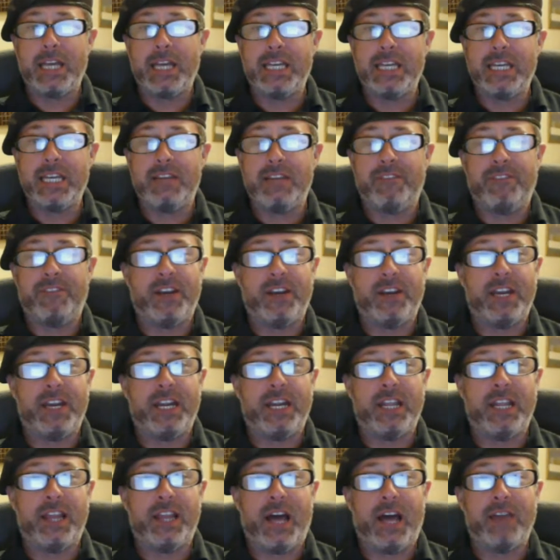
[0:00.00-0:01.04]

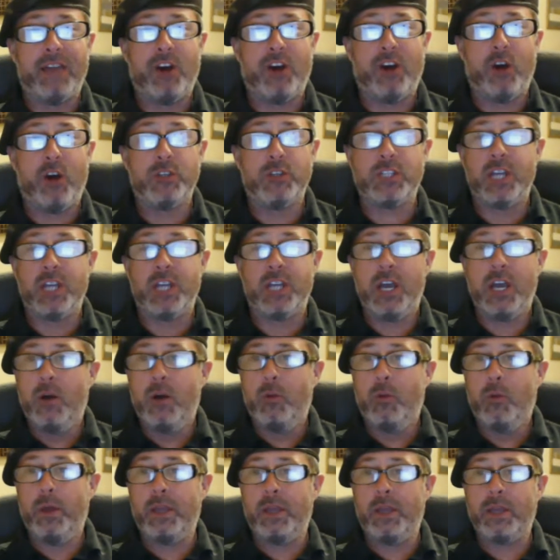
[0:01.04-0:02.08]
D-Infinity Live host,
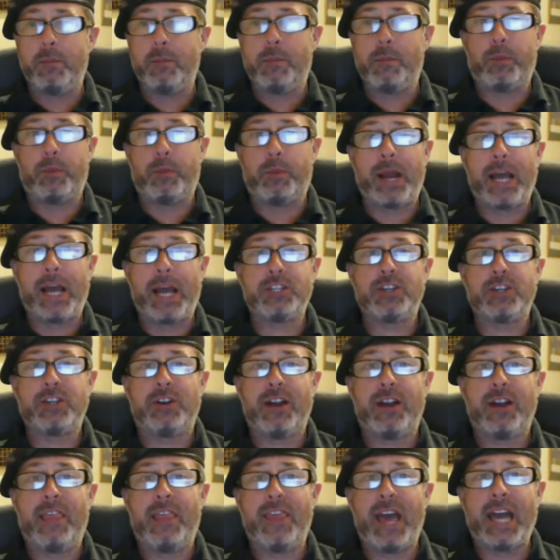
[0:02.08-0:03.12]
William
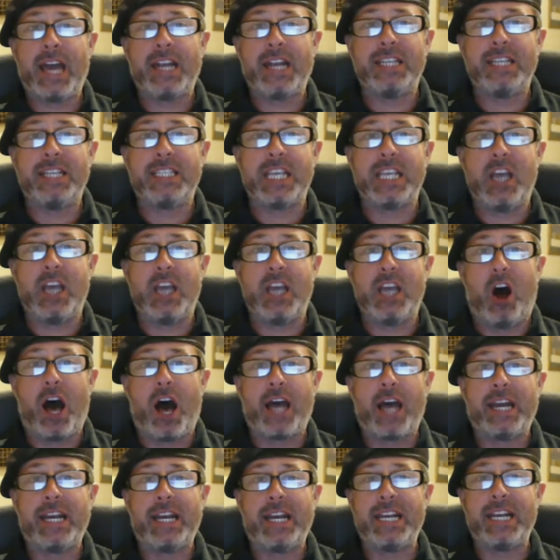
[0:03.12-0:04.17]
Thrasher, and that is the
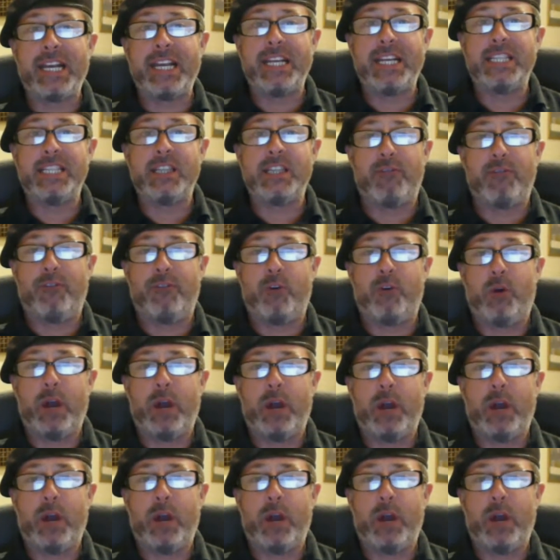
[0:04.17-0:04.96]
Oddities for a